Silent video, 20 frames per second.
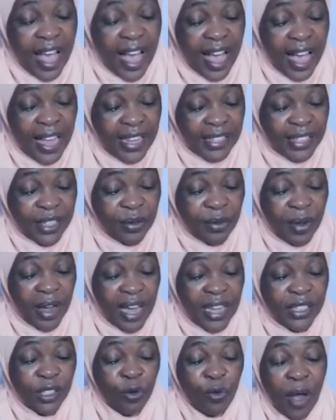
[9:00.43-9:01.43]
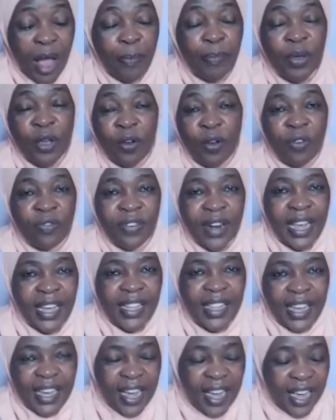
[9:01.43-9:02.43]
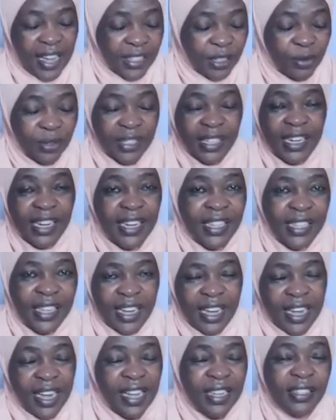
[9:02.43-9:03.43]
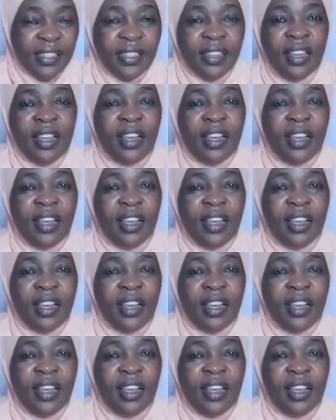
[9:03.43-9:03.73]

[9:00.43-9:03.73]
As he was wiping off the cars, he was cleaning the cars,